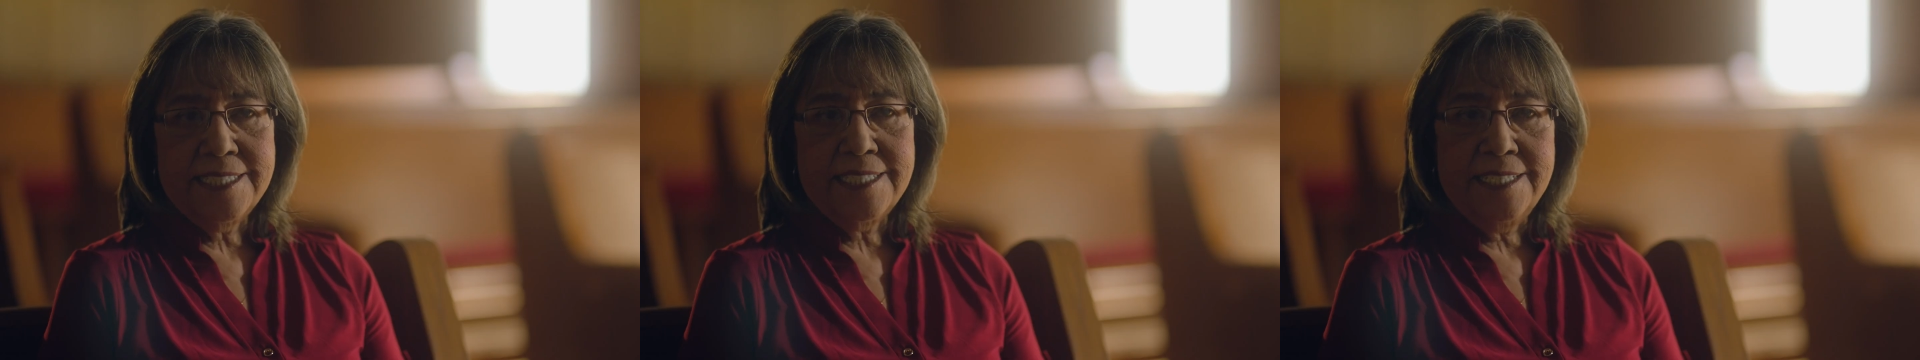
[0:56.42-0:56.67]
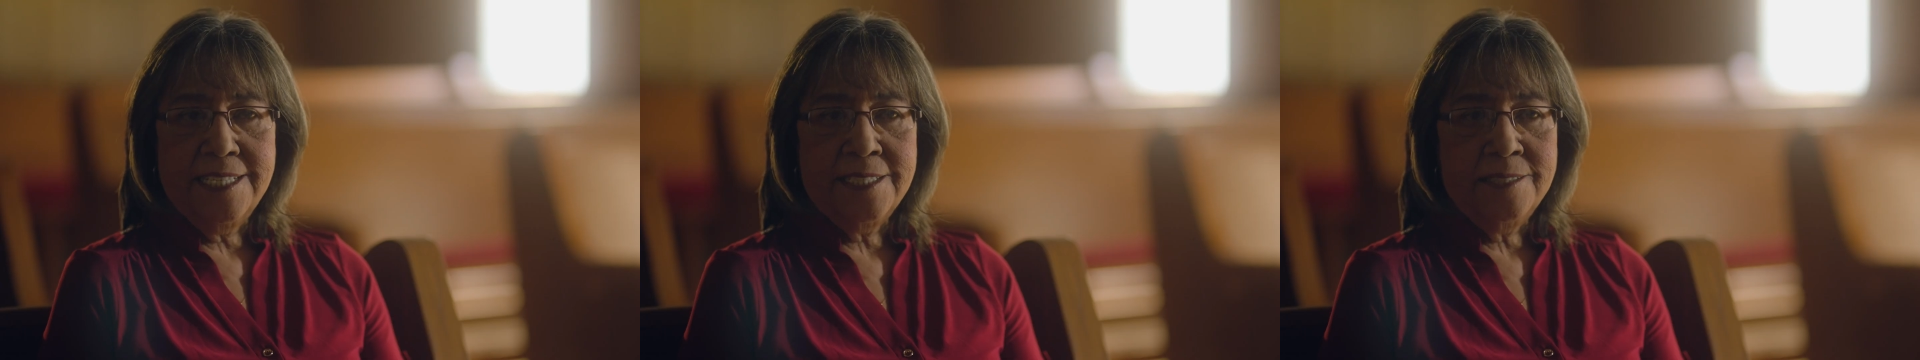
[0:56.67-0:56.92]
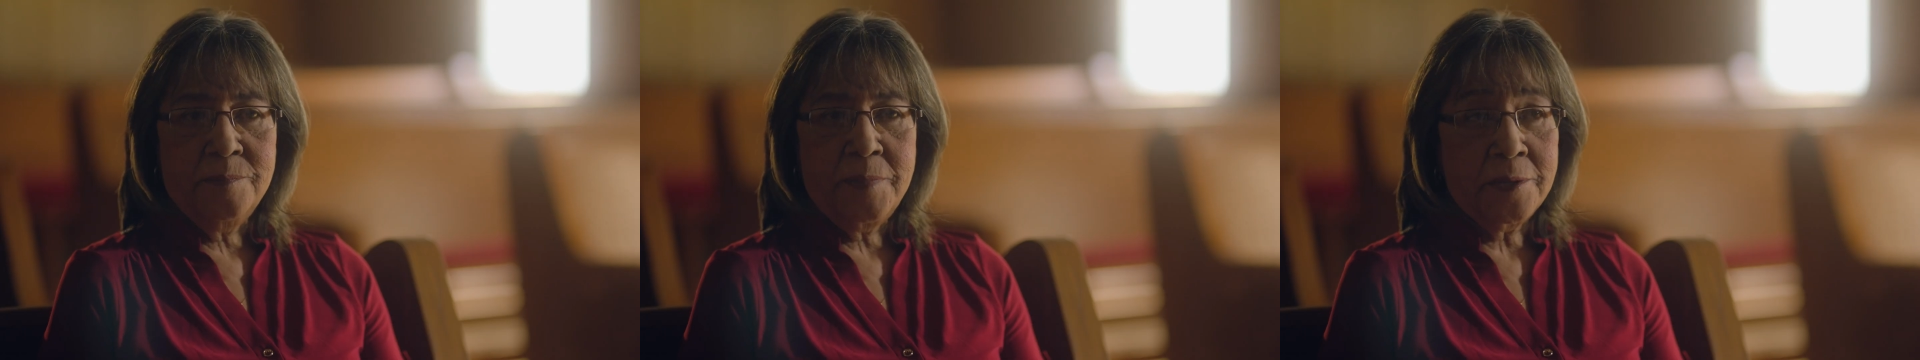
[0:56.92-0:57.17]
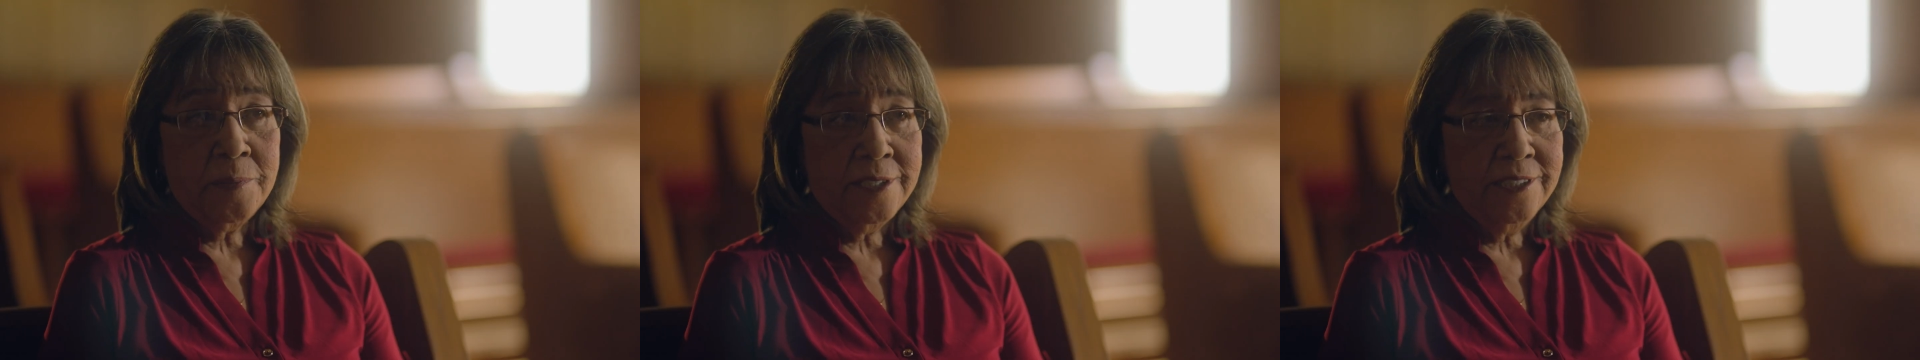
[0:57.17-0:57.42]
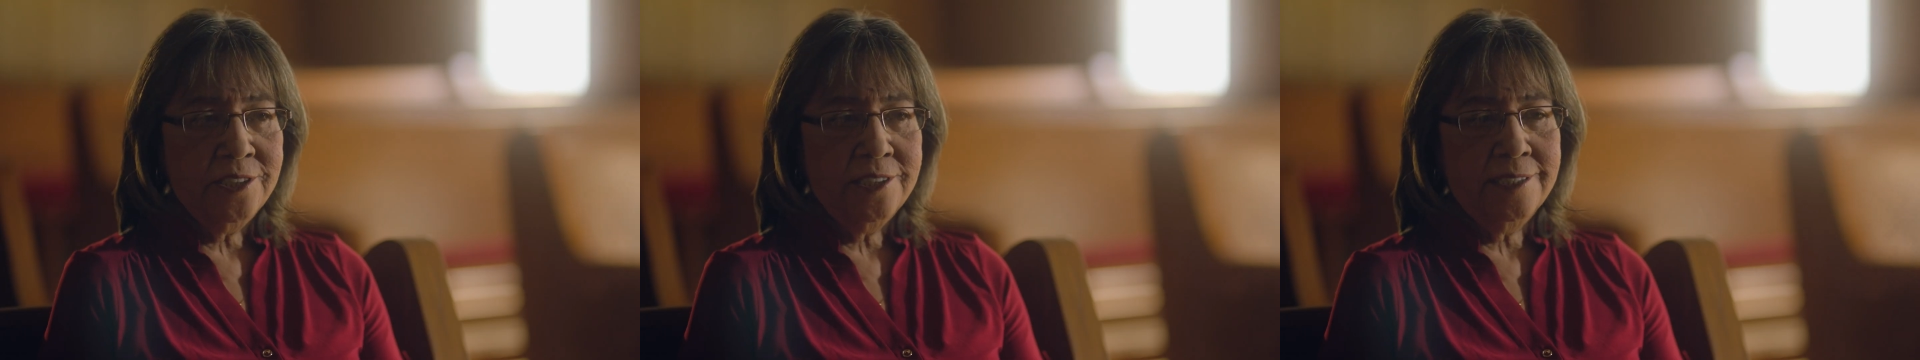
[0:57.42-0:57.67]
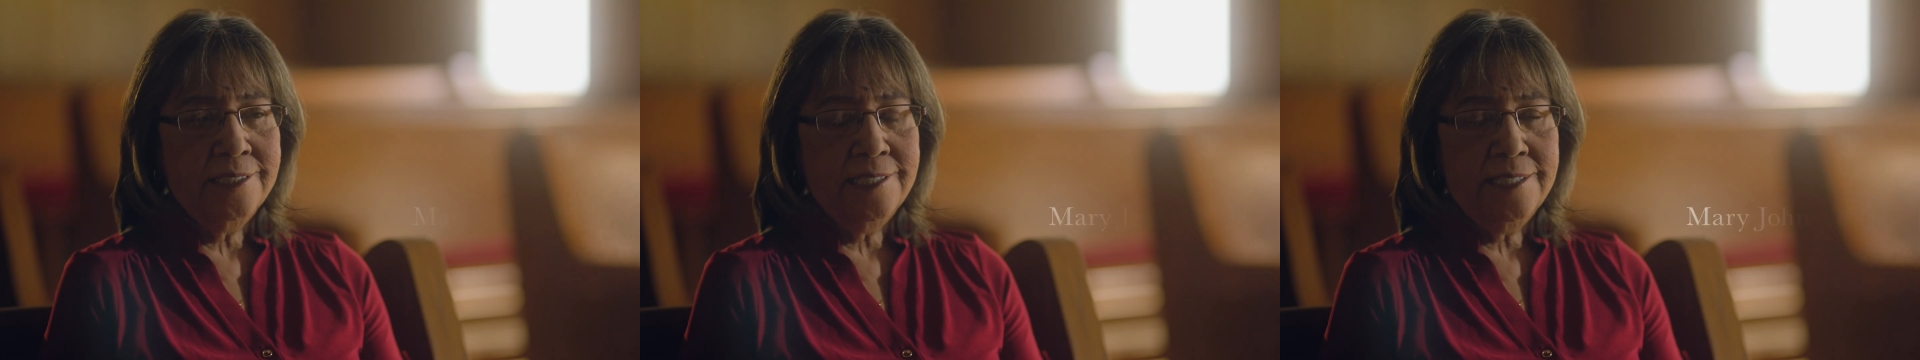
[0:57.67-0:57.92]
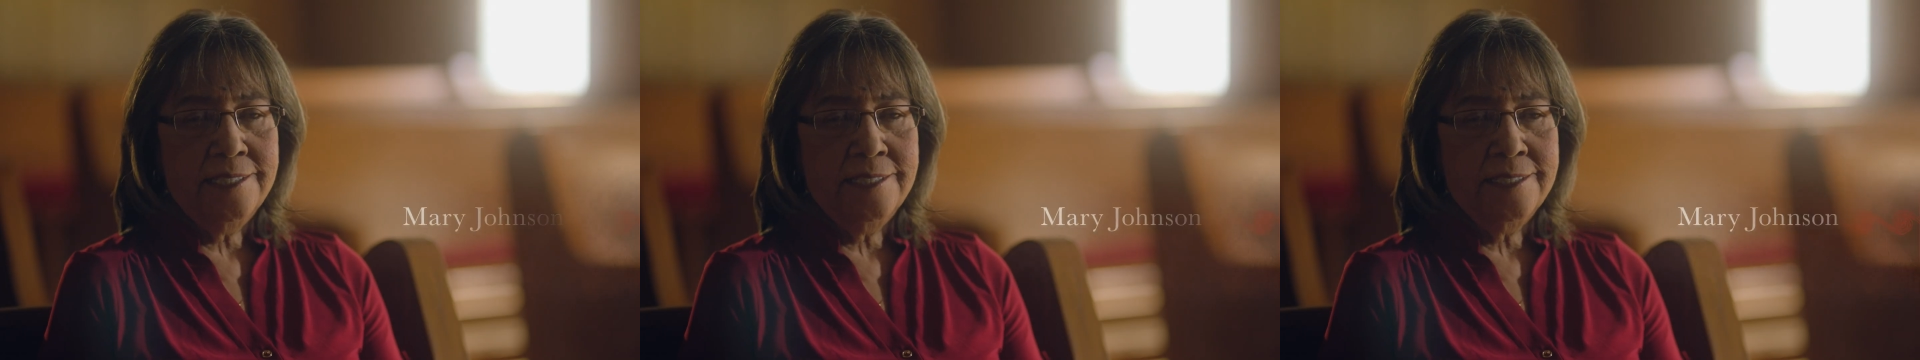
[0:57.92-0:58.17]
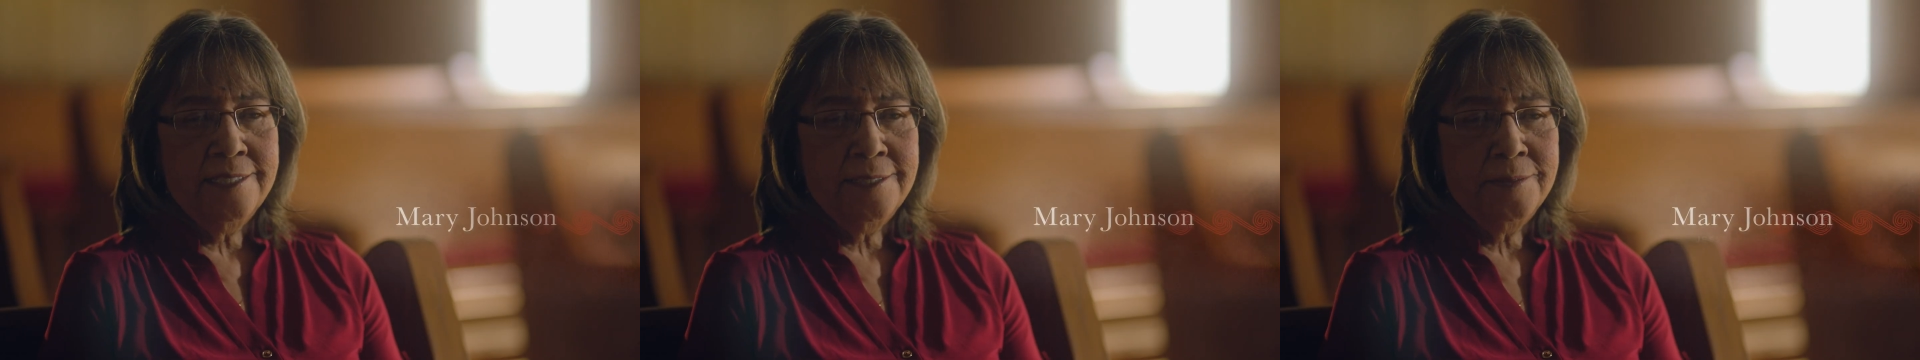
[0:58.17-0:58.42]
that he had published
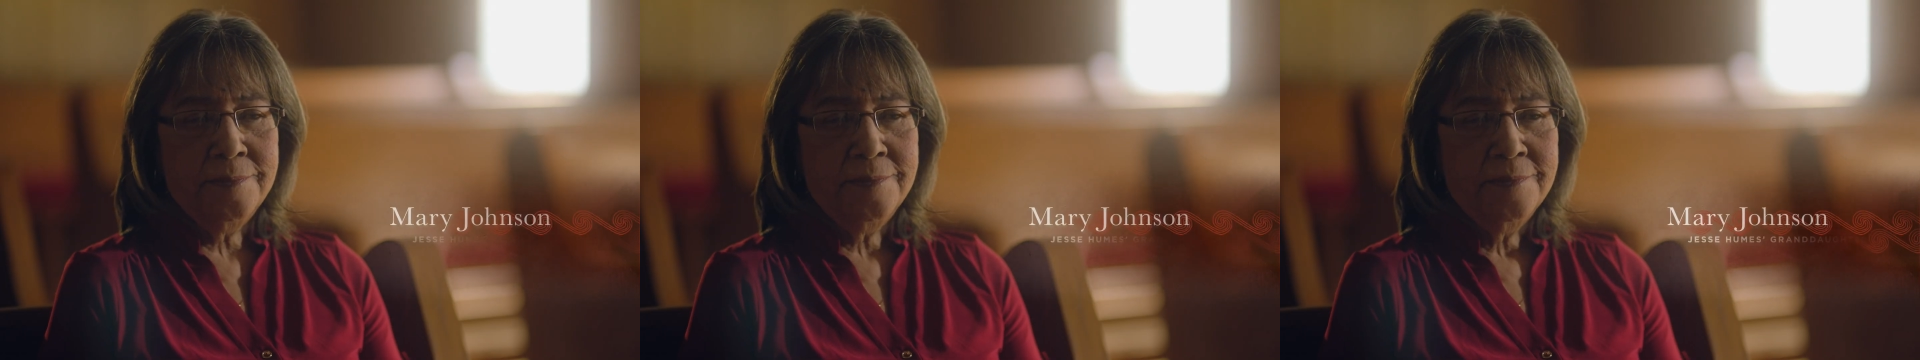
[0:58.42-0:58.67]
and